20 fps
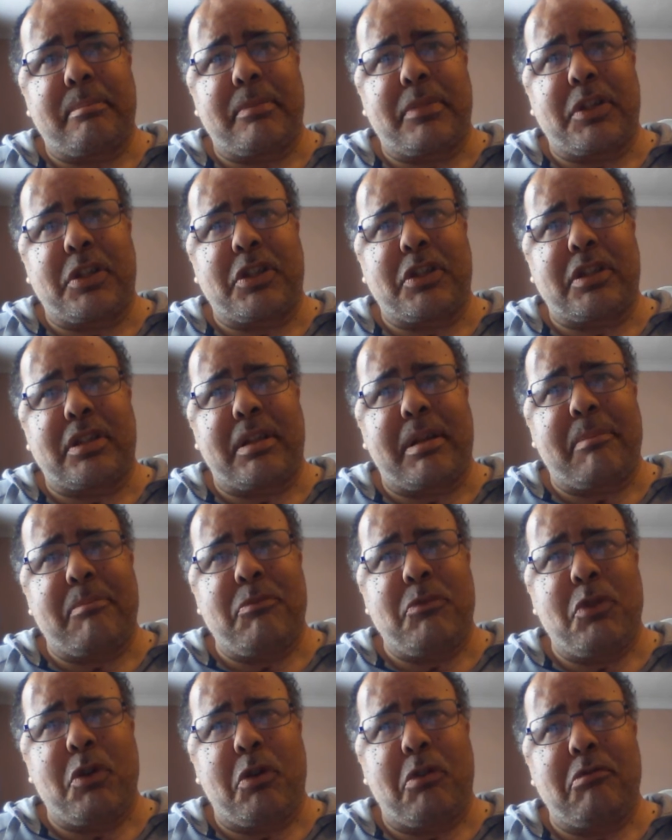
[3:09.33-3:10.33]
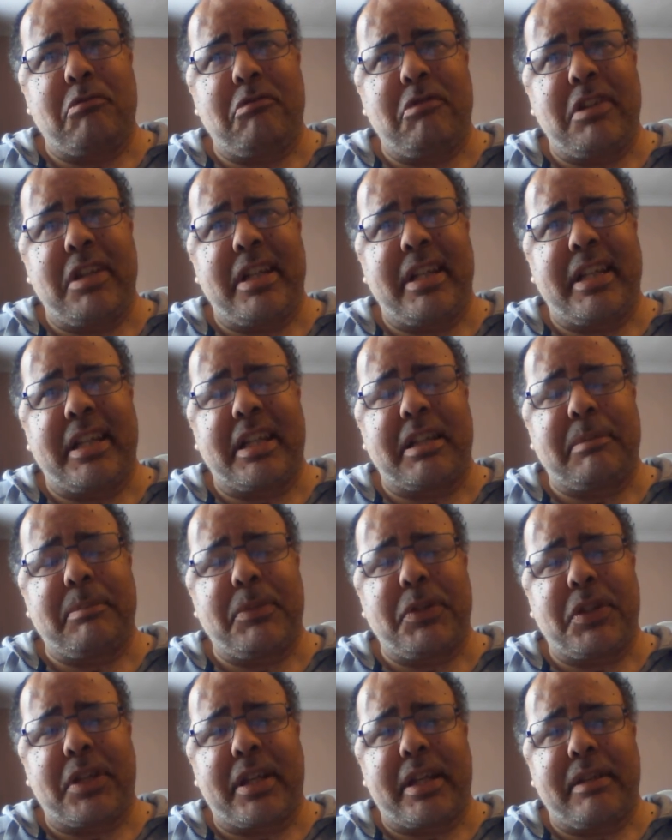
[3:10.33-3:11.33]
because I'm not really
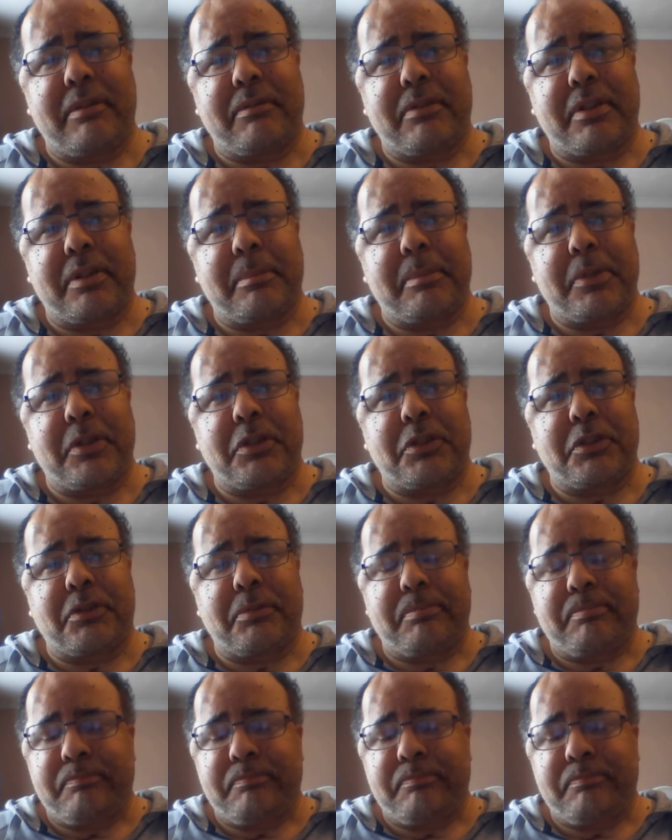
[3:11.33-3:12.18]
communicating very much.